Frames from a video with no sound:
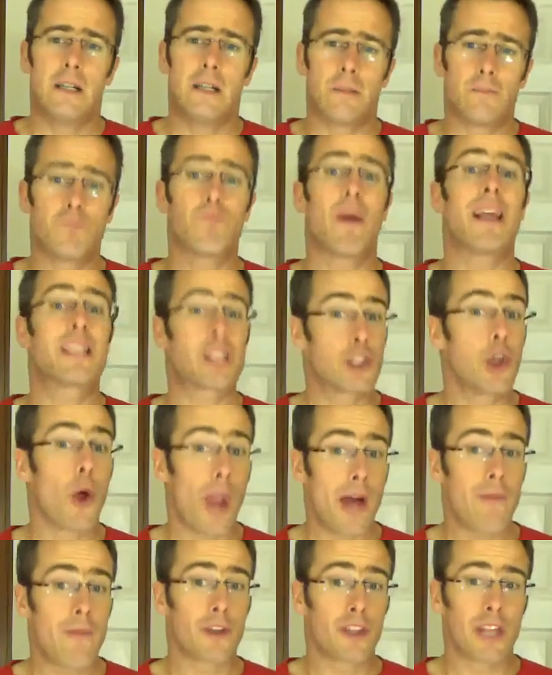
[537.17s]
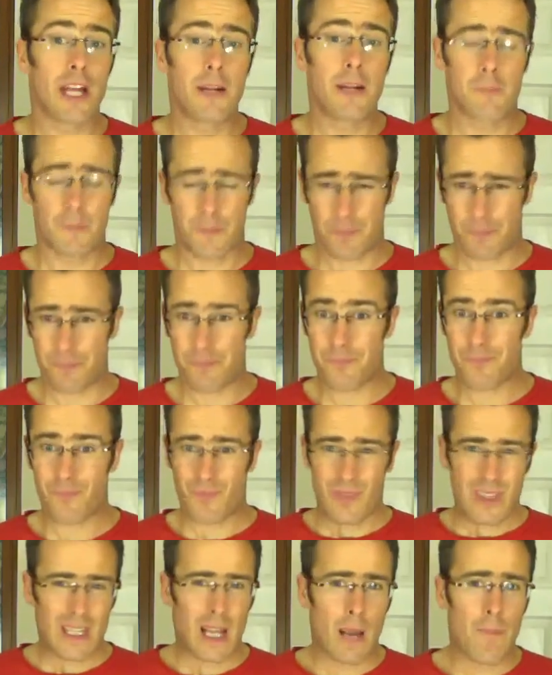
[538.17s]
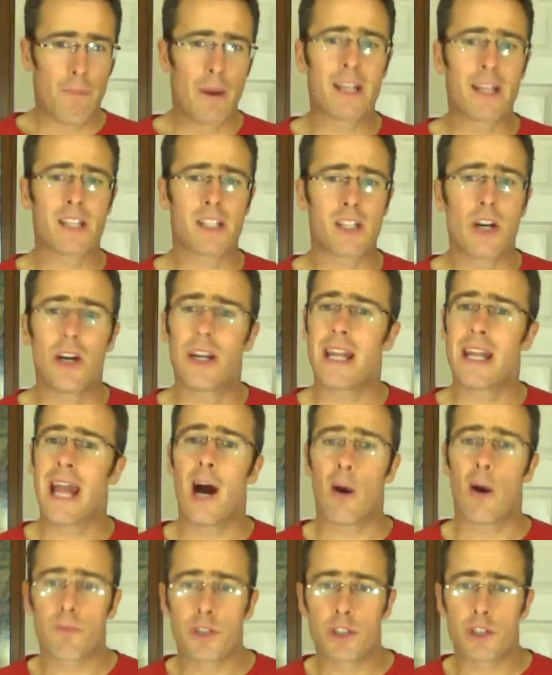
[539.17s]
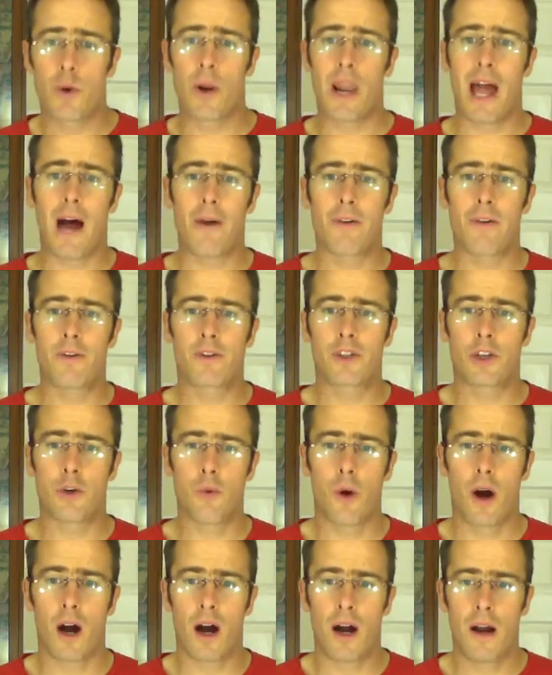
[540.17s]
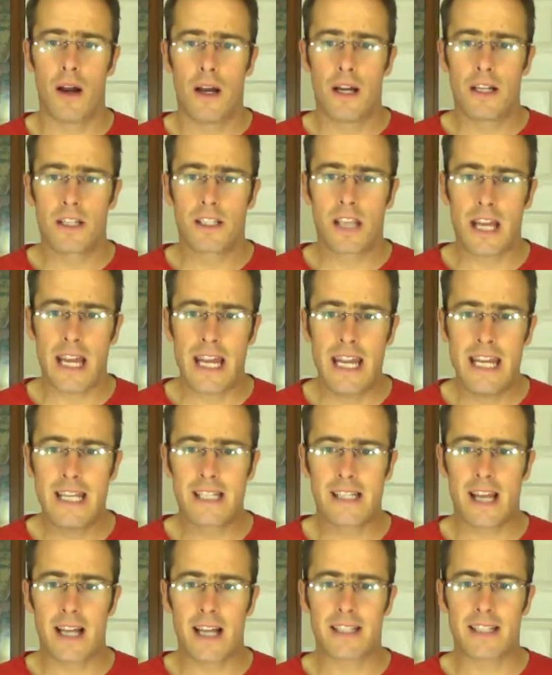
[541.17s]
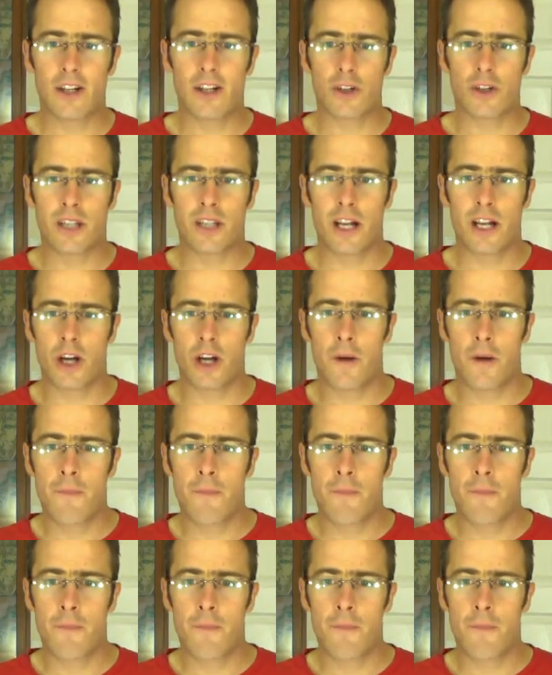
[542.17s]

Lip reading: it's not everything, but it certainly helps to allow you to eat, etc.